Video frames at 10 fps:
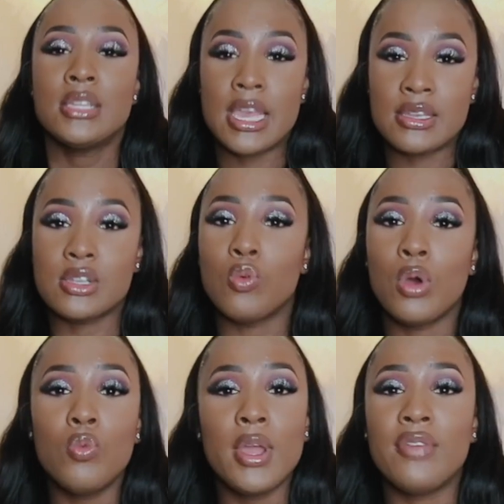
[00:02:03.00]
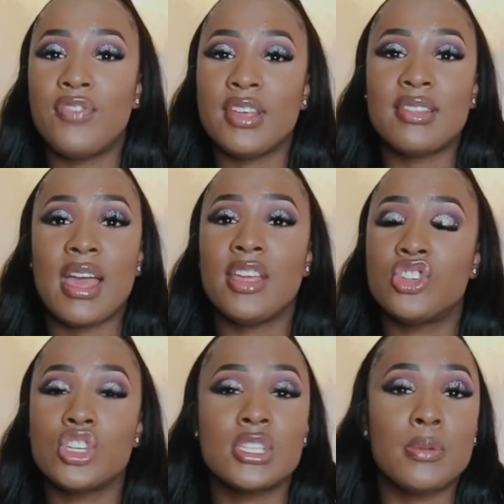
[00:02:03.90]
And so one way to fix that
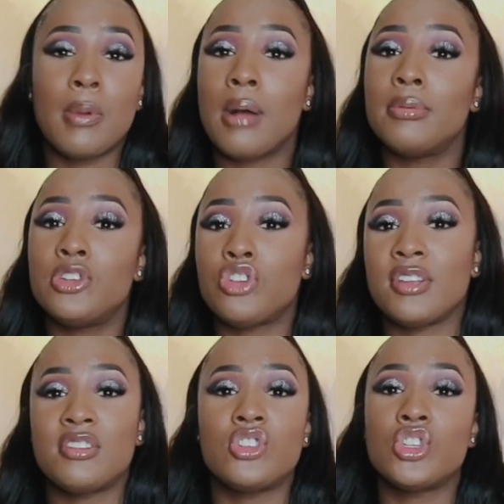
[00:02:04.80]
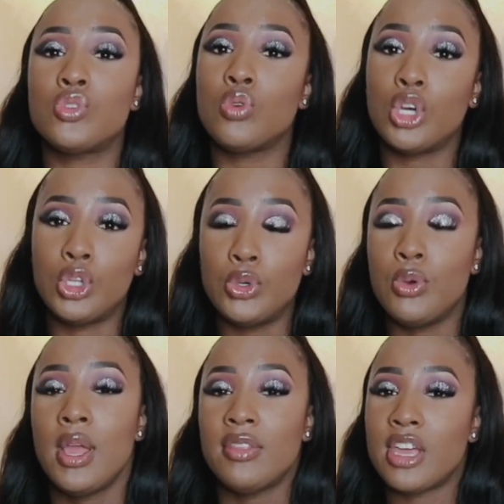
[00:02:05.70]
is just to probably transition to a
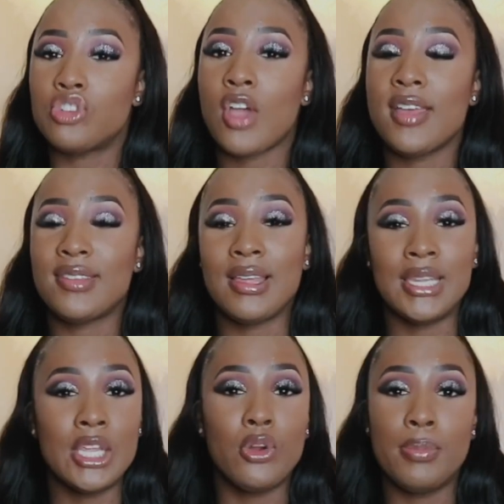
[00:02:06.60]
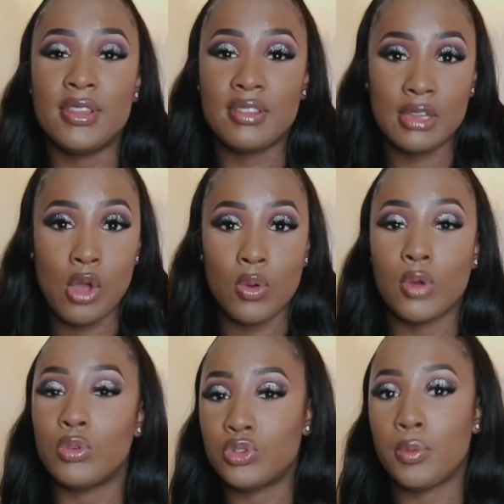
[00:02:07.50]
glue that dries a little bit
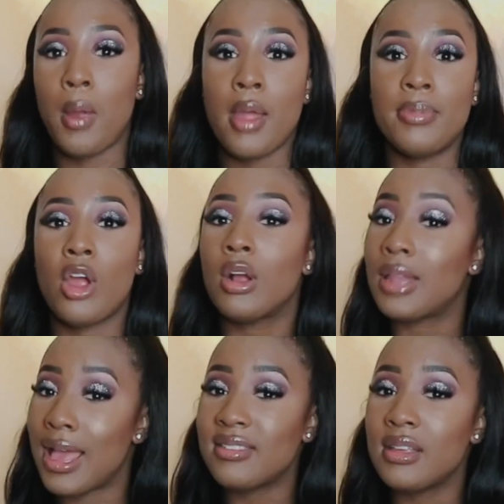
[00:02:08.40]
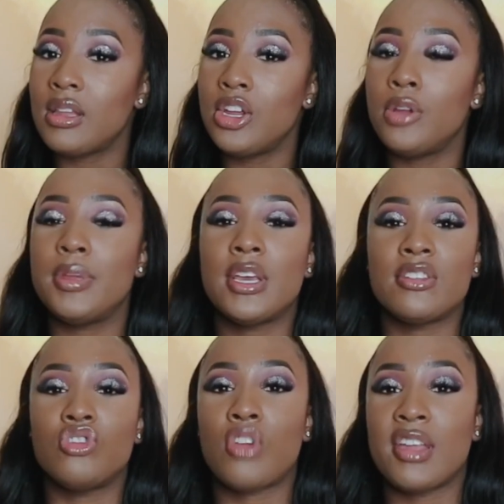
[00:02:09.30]
slower, which would probably be our Classic Clear
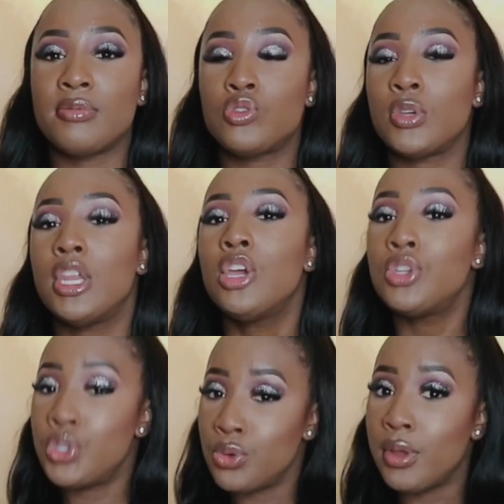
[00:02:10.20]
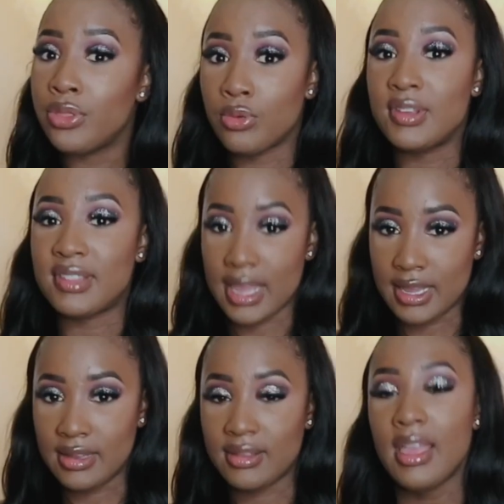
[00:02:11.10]
because it dries between 2 and 3
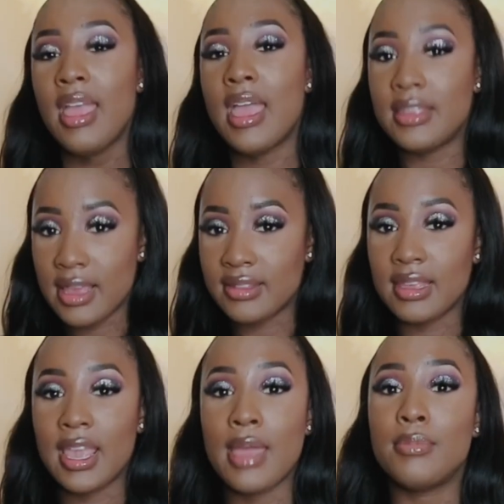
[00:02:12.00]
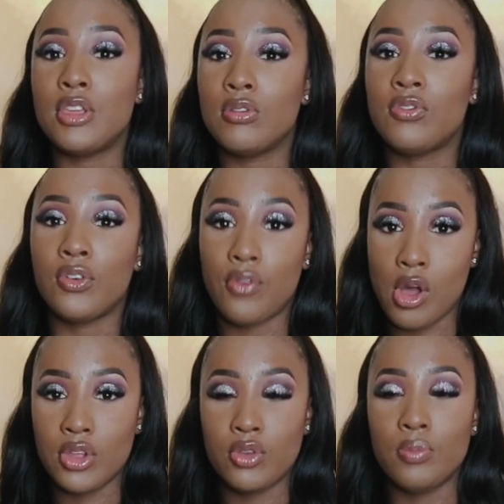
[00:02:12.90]
seconds. And yes, it can be used for
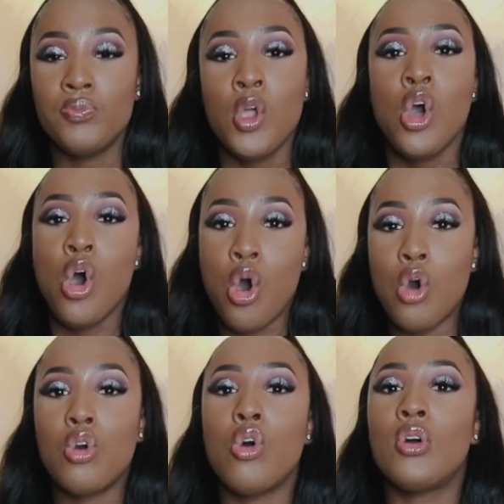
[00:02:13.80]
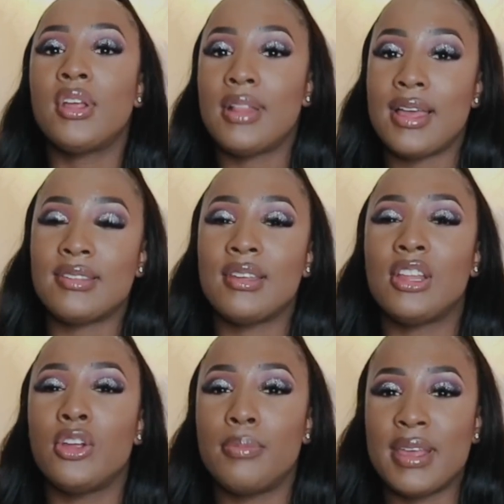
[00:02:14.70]
volume. Hold and Classic
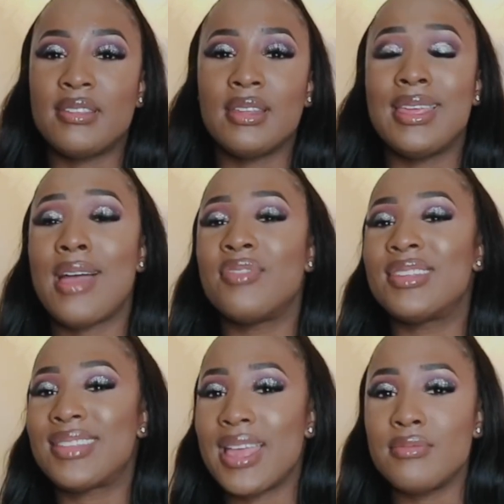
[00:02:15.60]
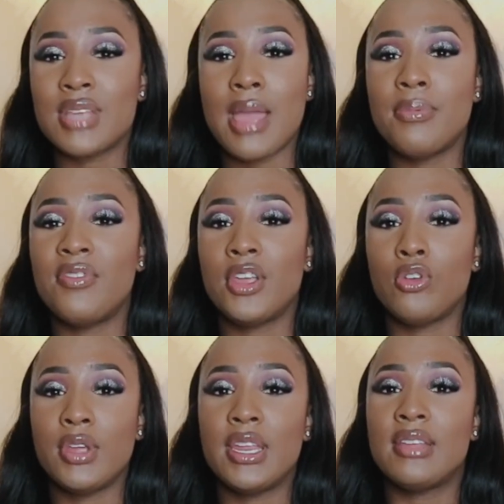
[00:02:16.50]
Clear basically have the same type of
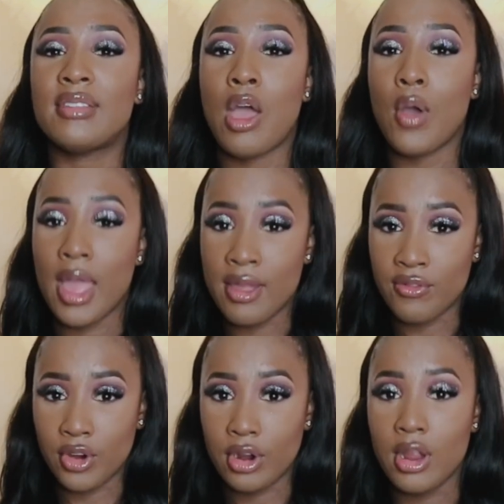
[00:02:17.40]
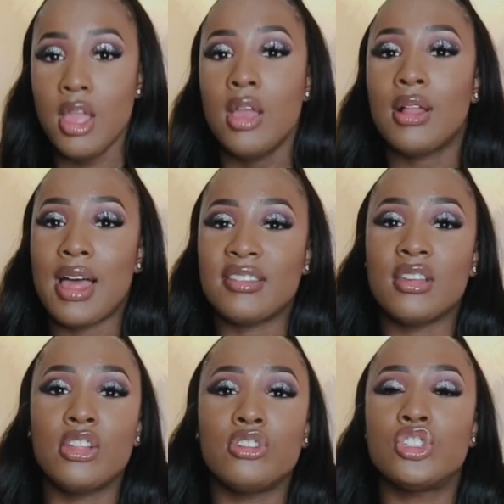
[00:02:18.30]
ingredients. However, Classic
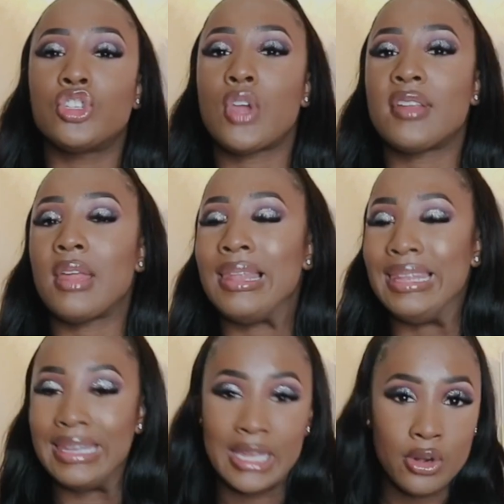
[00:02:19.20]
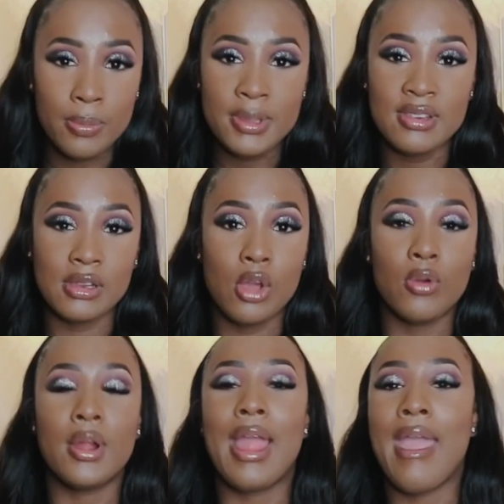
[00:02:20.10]
Clear just dries a little bit
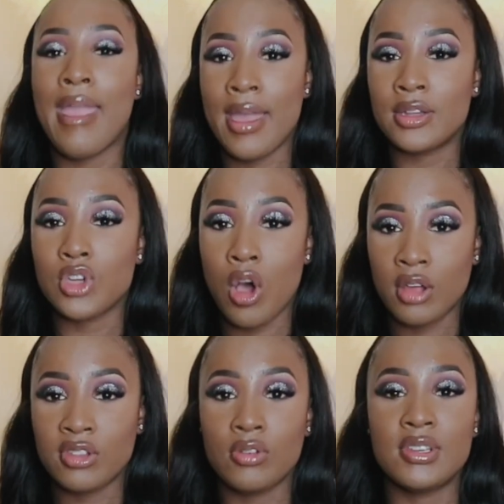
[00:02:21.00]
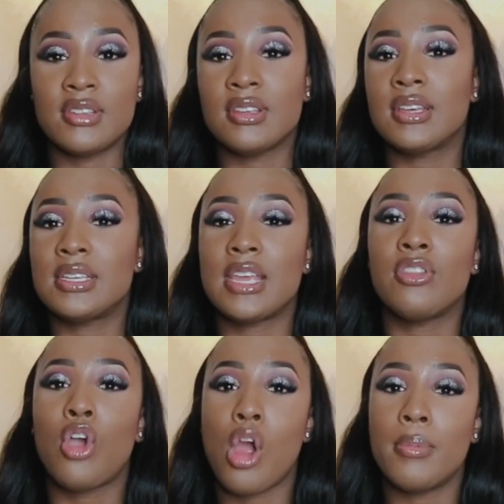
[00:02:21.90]
slower, and also it doesn't contain
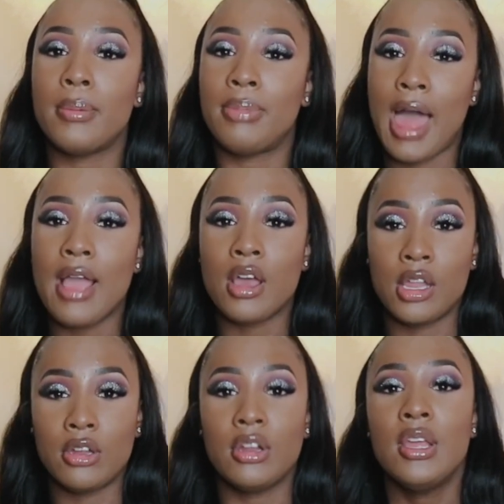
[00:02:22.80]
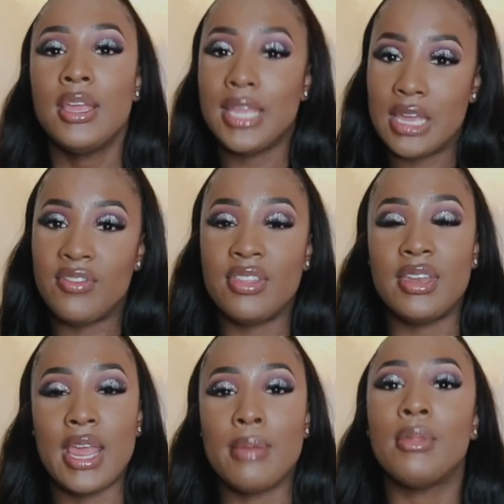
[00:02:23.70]
the carbon black color, given the
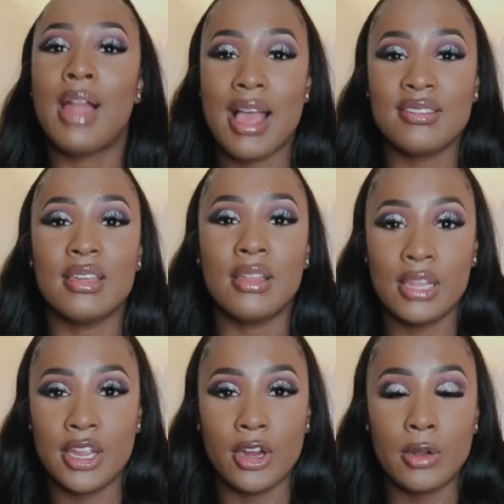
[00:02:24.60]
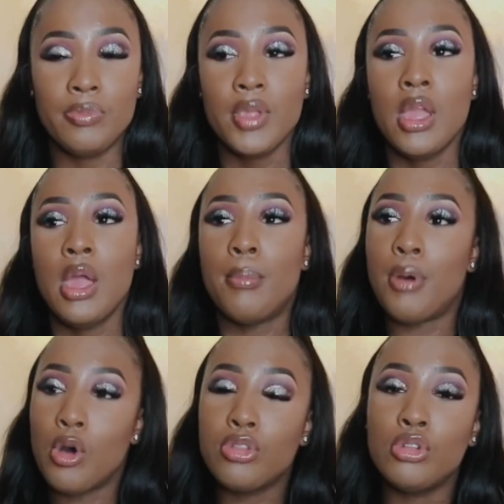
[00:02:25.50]
name Classic Clear.
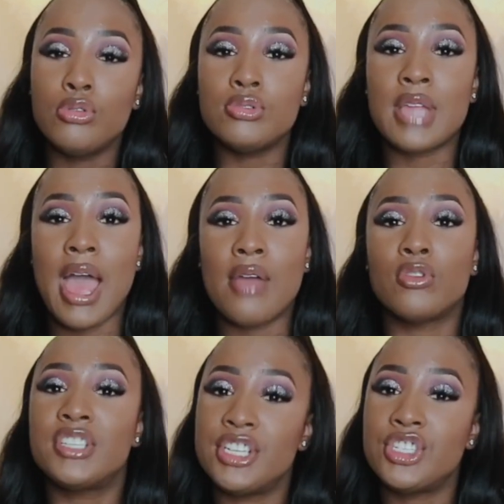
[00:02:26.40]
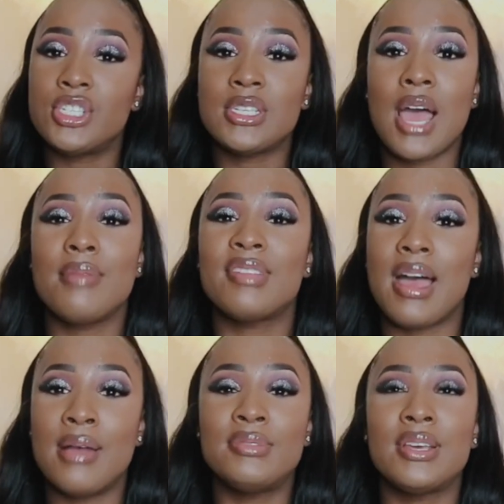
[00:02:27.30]
Both glues have retention times
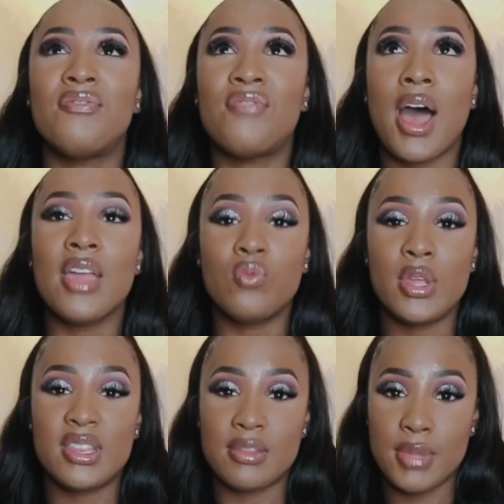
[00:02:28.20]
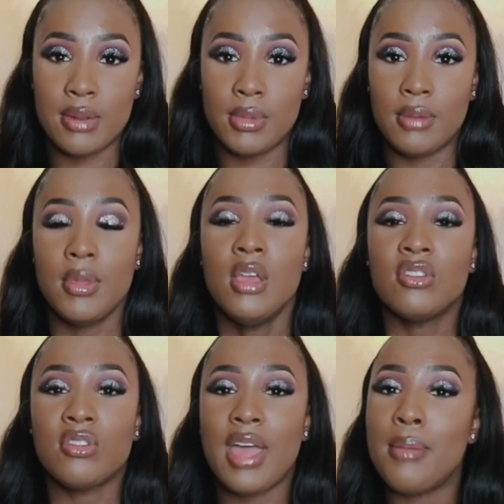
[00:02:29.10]
up to 5 weeks minimum.
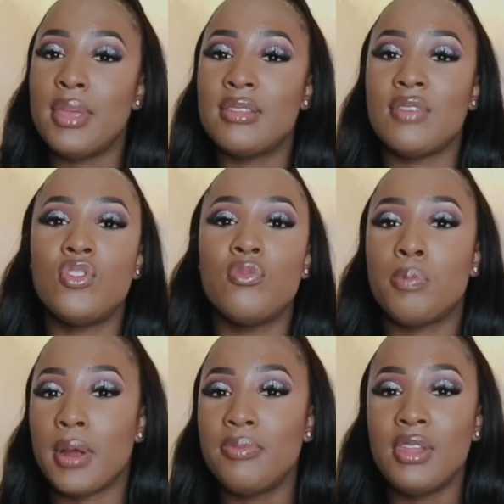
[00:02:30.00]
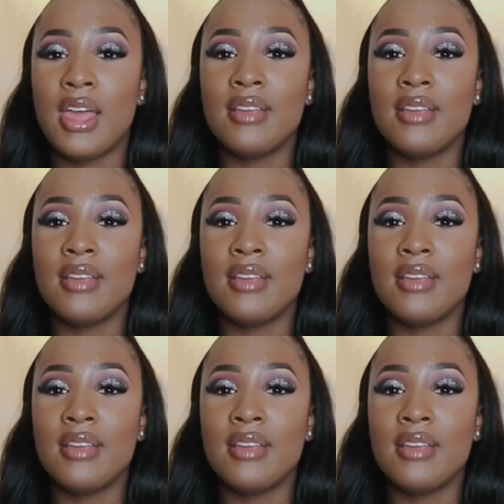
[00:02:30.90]
So that means if you've prepped the